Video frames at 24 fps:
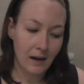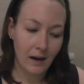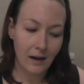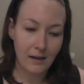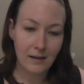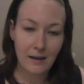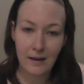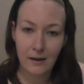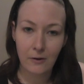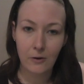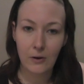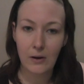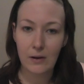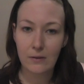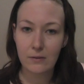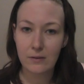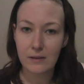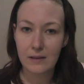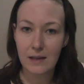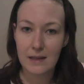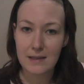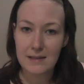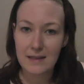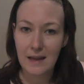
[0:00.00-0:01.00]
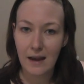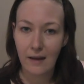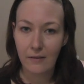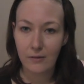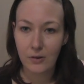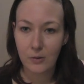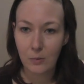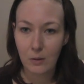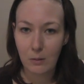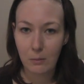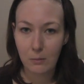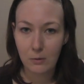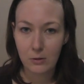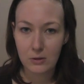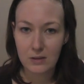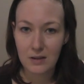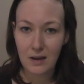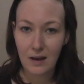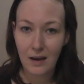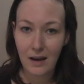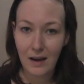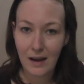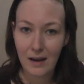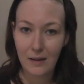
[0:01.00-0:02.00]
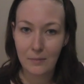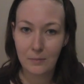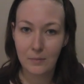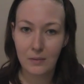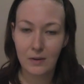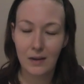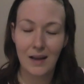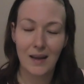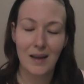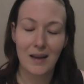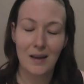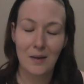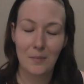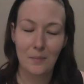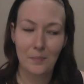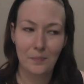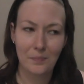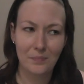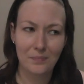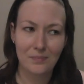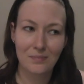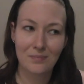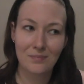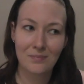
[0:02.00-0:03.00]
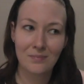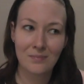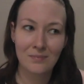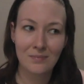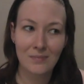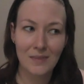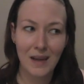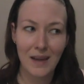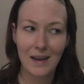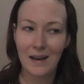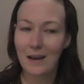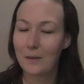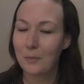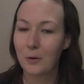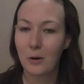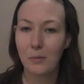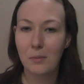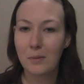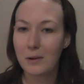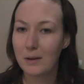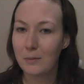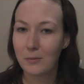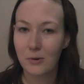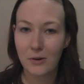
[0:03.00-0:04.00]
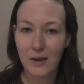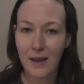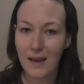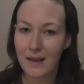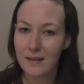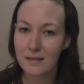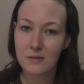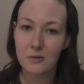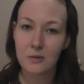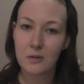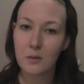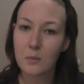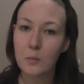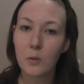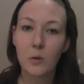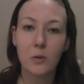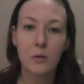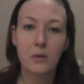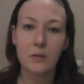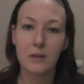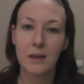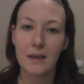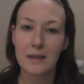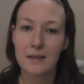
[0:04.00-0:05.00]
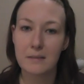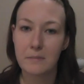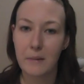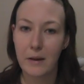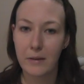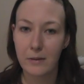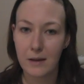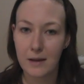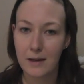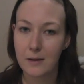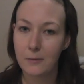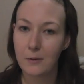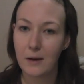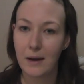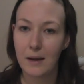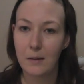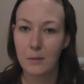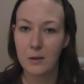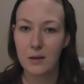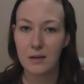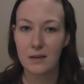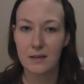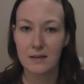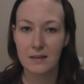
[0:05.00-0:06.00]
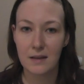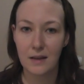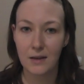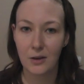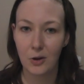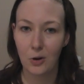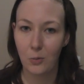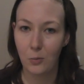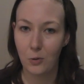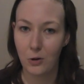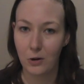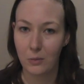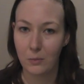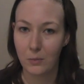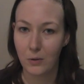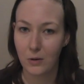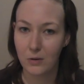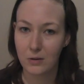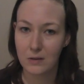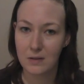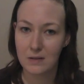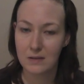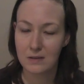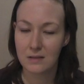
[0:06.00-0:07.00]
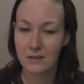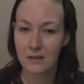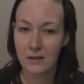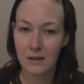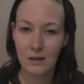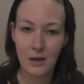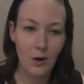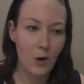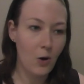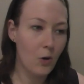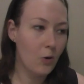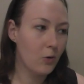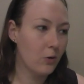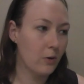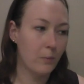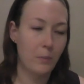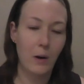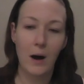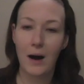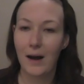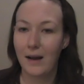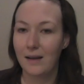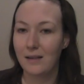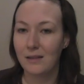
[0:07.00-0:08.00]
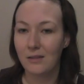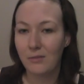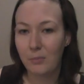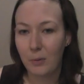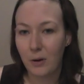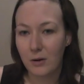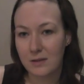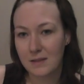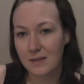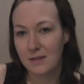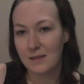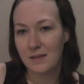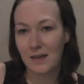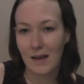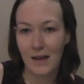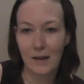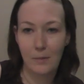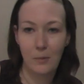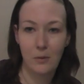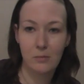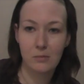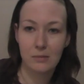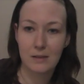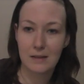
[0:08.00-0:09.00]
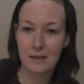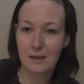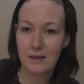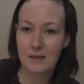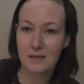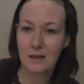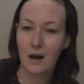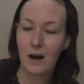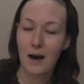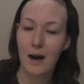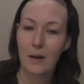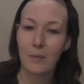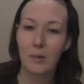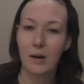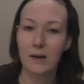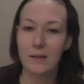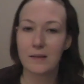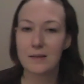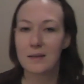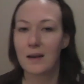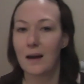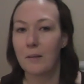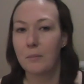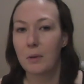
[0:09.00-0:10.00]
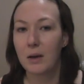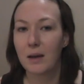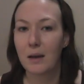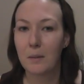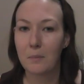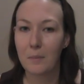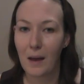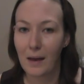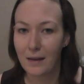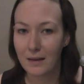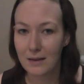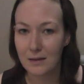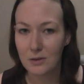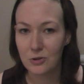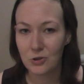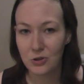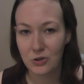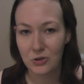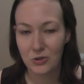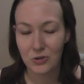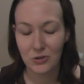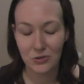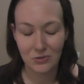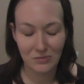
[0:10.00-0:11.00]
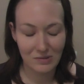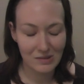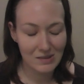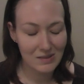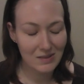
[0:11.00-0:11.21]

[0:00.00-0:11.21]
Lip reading: I'll hang around for Lust Have It one more time, and I probably will cancel them all next month anyway because I don't want a box or a pile of boxes like probably this high by the time I get back in June.